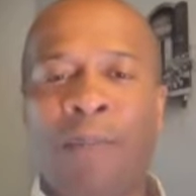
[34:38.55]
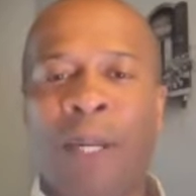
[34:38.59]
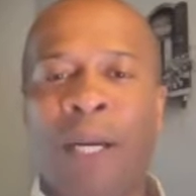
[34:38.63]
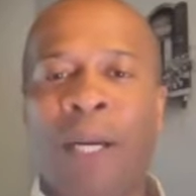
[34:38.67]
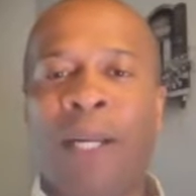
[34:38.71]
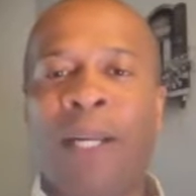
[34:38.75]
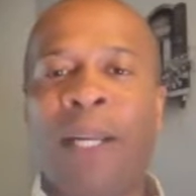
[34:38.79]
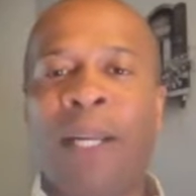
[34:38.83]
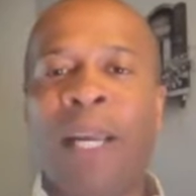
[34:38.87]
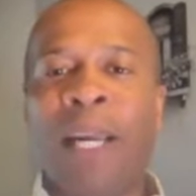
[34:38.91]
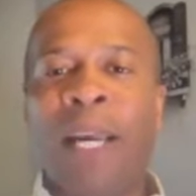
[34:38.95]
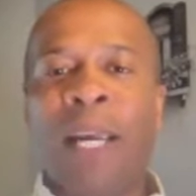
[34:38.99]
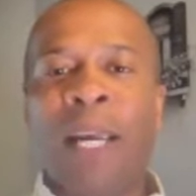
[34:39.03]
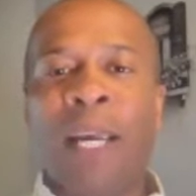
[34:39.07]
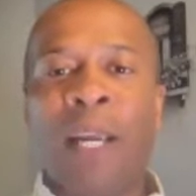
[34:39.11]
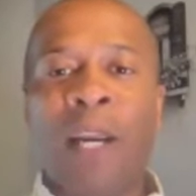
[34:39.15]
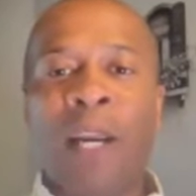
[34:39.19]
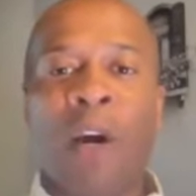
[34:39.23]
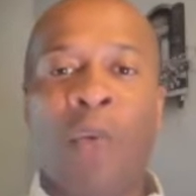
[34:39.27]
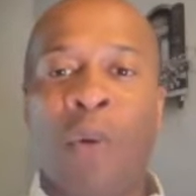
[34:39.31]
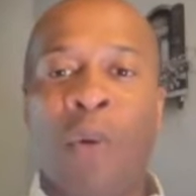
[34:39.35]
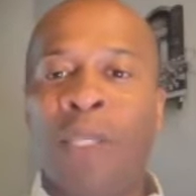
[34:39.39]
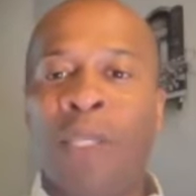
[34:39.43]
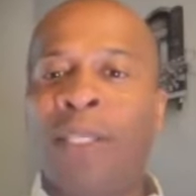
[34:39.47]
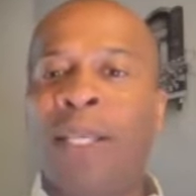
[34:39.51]
But, you
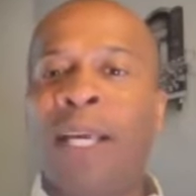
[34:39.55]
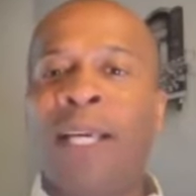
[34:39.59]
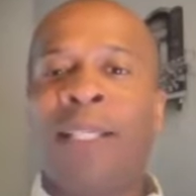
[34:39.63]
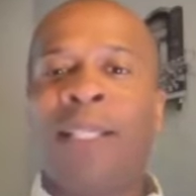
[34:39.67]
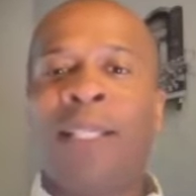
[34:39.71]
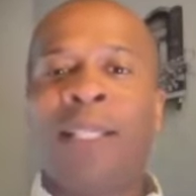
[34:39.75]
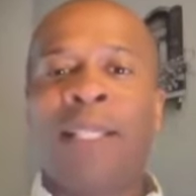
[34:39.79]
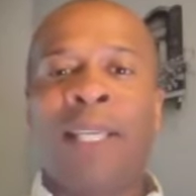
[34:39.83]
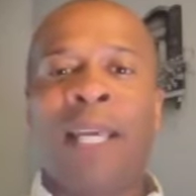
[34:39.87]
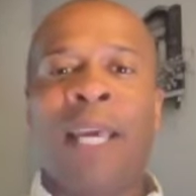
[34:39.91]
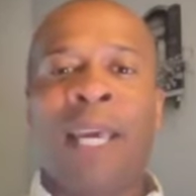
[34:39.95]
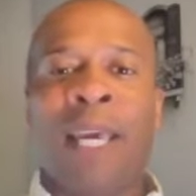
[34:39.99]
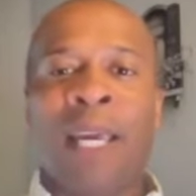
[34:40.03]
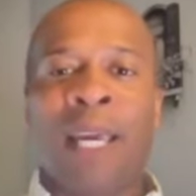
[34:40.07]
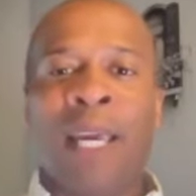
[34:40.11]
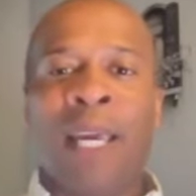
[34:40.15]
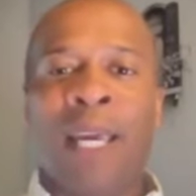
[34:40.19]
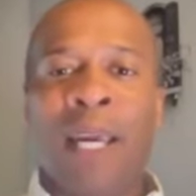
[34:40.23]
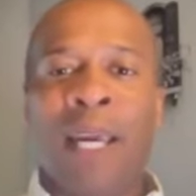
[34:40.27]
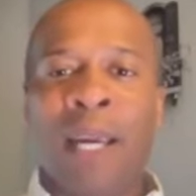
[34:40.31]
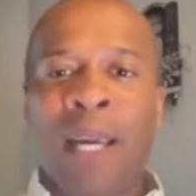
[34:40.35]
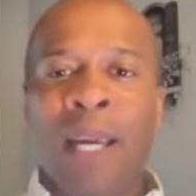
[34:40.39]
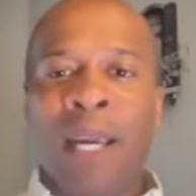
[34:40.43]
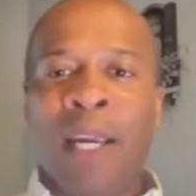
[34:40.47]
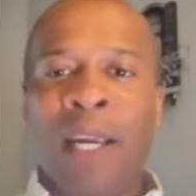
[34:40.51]
know, once they see,
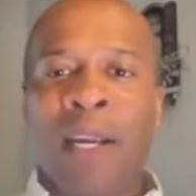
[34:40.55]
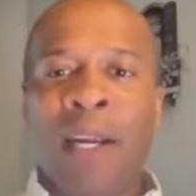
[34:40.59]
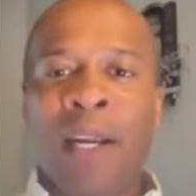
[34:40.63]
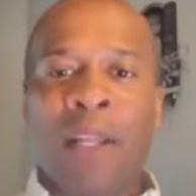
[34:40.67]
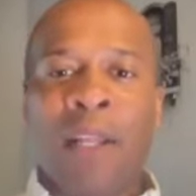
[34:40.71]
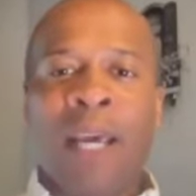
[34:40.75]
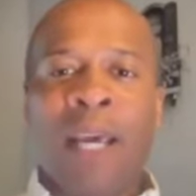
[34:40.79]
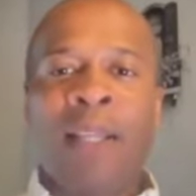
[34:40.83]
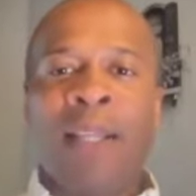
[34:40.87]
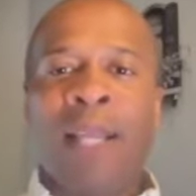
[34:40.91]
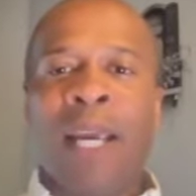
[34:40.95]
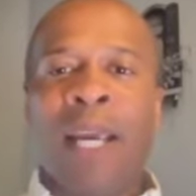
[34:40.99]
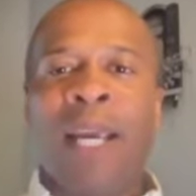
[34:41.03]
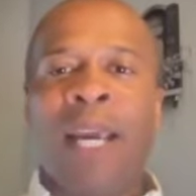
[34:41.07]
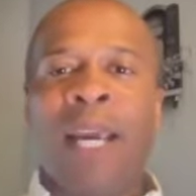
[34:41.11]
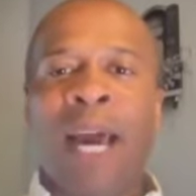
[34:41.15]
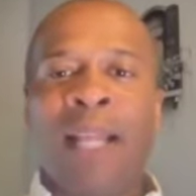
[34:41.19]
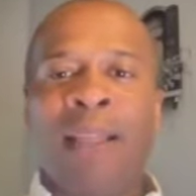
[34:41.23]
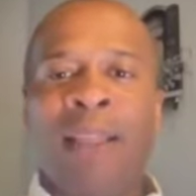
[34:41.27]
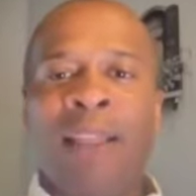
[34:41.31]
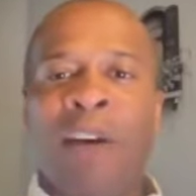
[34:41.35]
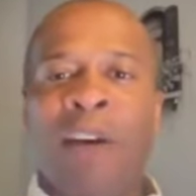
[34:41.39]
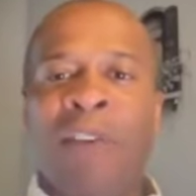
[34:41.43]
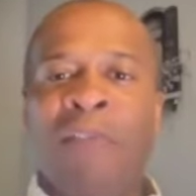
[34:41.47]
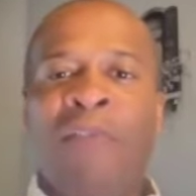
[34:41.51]
you know, they, they
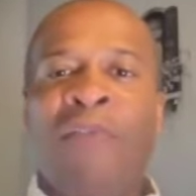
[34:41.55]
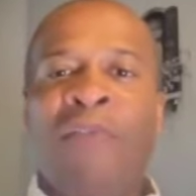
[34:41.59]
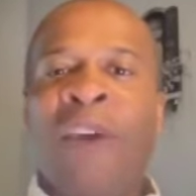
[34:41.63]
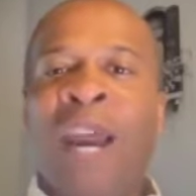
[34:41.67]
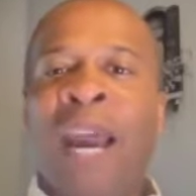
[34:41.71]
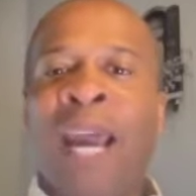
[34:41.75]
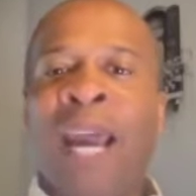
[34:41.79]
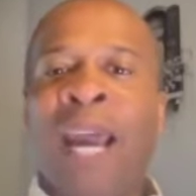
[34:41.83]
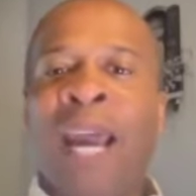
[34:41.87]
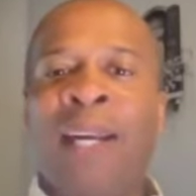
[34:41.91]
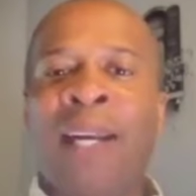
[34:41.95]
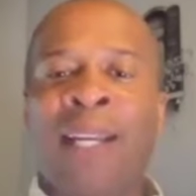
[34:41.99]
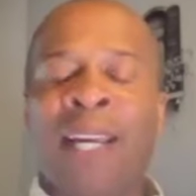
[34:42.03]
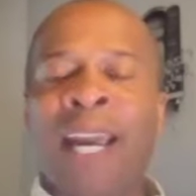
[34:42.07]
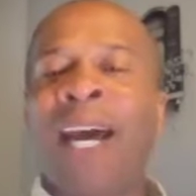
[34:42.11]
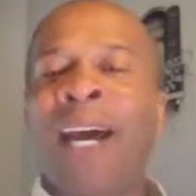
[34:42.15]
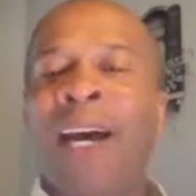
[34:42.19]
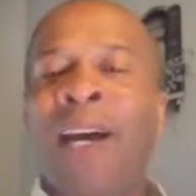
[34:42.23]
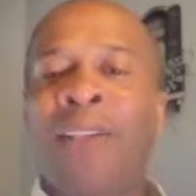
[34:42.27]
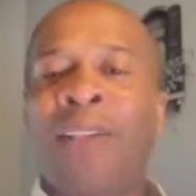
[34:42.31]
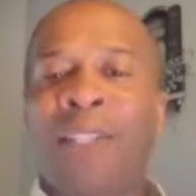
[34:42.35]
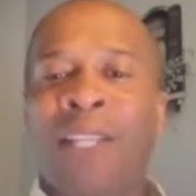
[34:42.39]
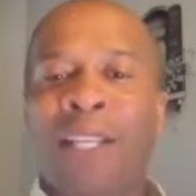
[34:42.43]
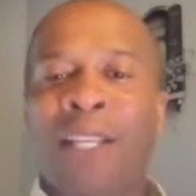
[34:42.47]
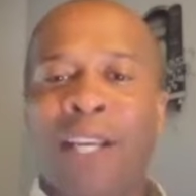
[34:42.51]
got their fattened
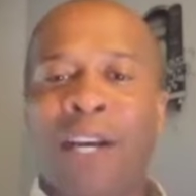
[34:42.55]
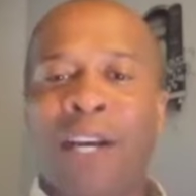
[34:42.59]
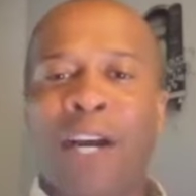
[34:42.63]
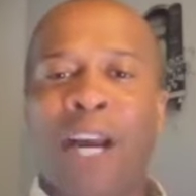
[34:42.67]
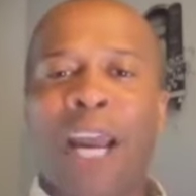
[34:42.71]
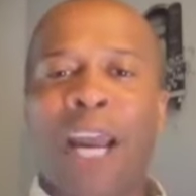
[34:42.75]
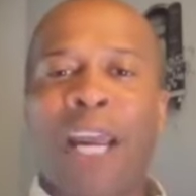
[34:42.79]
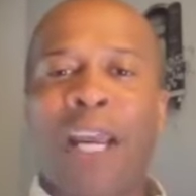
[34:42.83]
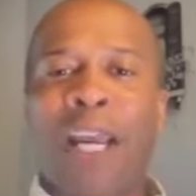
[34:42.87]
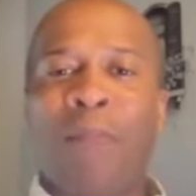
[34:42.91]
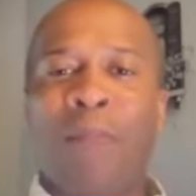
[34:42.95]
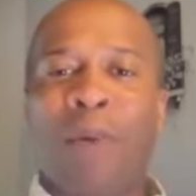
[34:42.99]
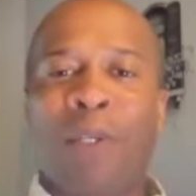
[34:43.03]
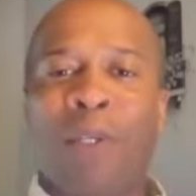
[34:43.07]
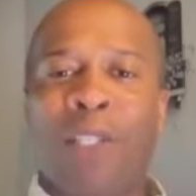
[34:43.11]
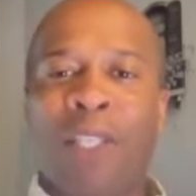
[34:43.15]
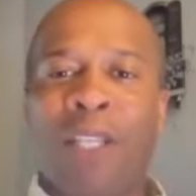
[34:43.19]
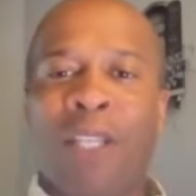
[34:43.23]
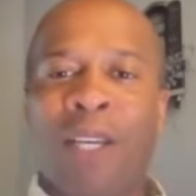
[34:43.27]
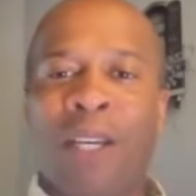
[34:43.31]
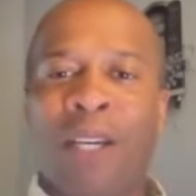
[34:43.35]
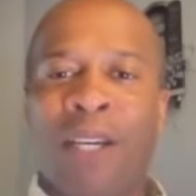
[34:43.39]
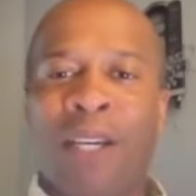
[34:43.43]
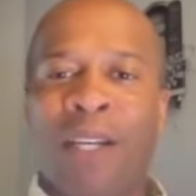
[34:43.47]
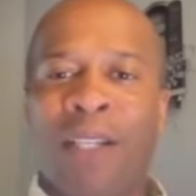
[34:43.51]
cows that they're able
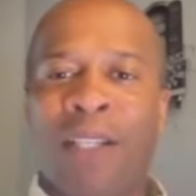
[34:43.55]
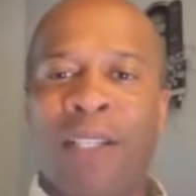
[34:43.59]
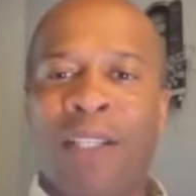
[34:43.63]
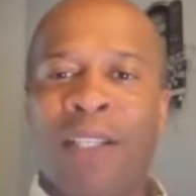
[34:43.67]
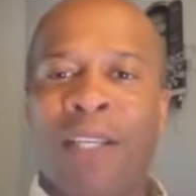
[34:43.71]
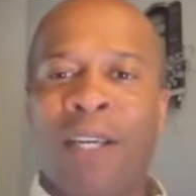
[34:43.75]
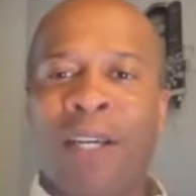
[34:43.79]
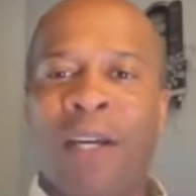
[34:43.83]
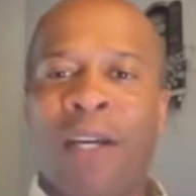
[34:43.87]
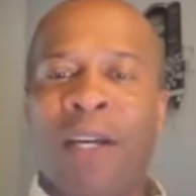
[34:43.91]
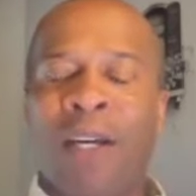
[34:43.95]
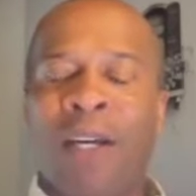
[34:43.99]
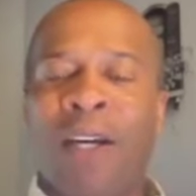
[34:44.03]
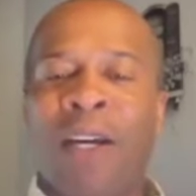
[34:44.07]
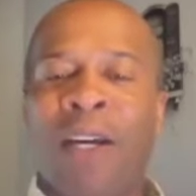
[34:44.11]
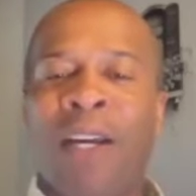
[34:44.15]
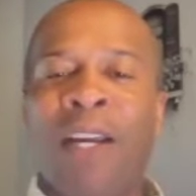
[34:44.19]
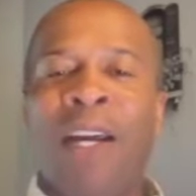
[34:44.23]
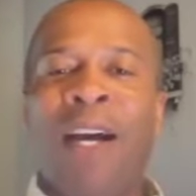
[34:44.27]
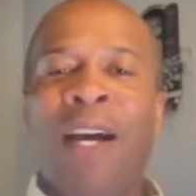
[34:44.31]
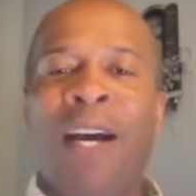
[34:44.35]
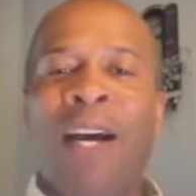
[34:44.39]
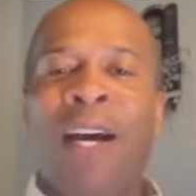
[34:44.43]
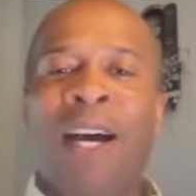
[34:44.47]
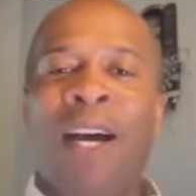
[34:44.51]
to, to
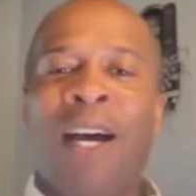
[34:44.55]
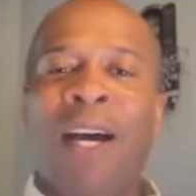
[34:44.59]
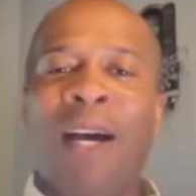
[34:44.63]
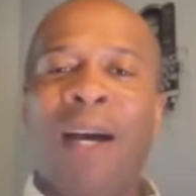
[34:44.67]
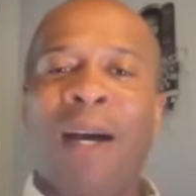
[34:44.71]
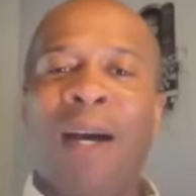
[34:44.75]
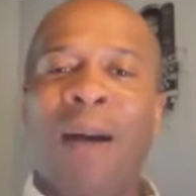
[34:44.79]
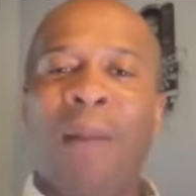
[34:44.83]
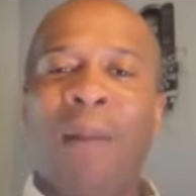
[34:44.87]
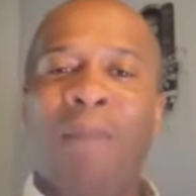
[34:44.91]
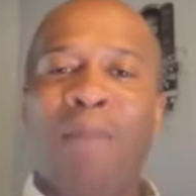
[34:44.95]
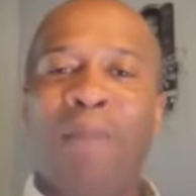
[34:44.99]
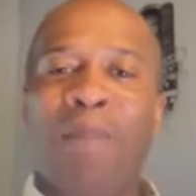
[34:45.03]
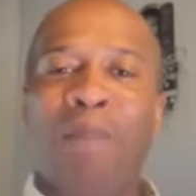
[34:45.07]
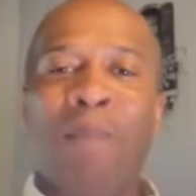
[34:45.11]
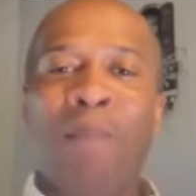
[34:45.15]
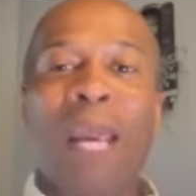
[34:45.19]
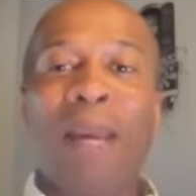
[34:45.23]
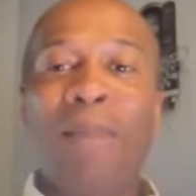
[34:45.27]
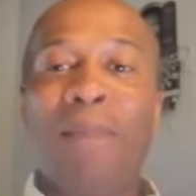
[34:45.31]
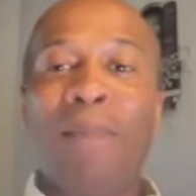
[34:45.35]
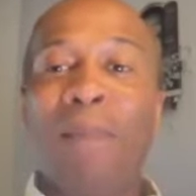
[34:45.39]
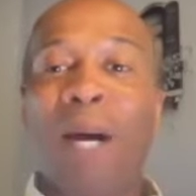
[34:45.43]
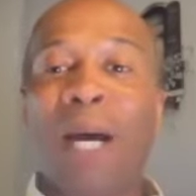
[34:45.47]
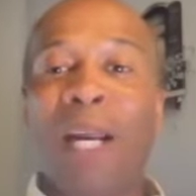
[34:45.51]
um,
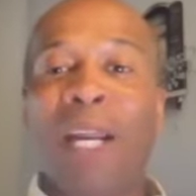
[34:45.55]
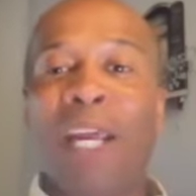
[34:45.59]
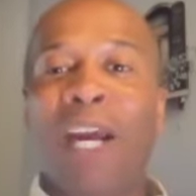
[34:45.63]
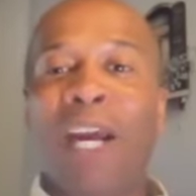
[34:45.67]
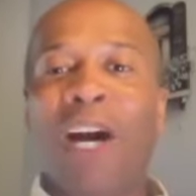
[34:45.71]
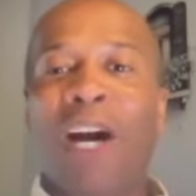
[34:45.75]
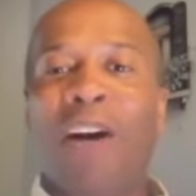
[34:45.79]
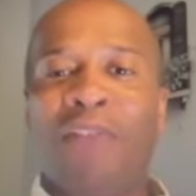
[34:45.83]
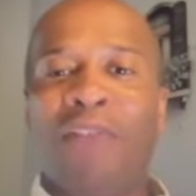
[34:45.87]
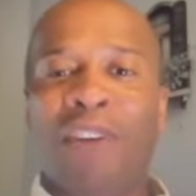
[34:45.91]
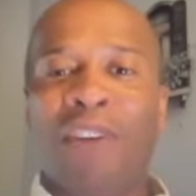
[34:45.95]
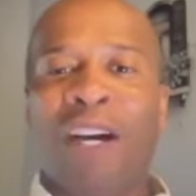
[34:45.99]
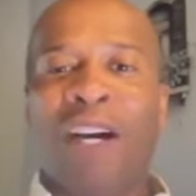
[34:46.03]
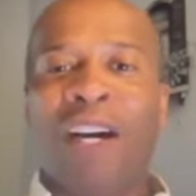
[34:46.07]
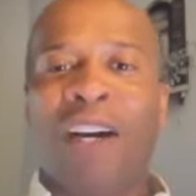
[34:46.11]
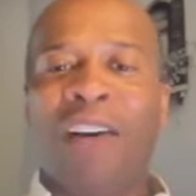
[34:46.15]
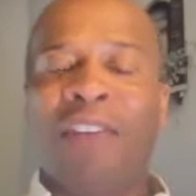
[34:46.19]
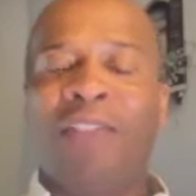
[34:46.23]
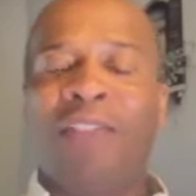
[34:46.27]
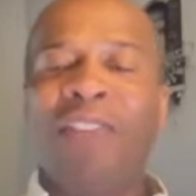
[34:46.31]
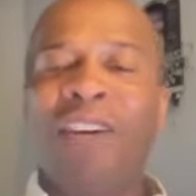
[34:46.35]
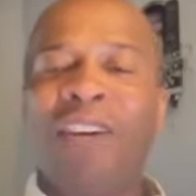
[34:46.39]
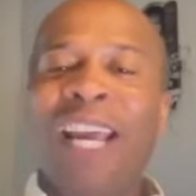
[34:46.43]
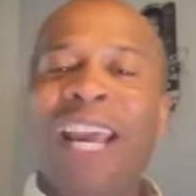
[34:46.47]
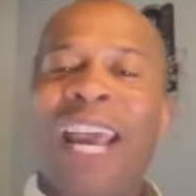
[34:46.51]
make money off of.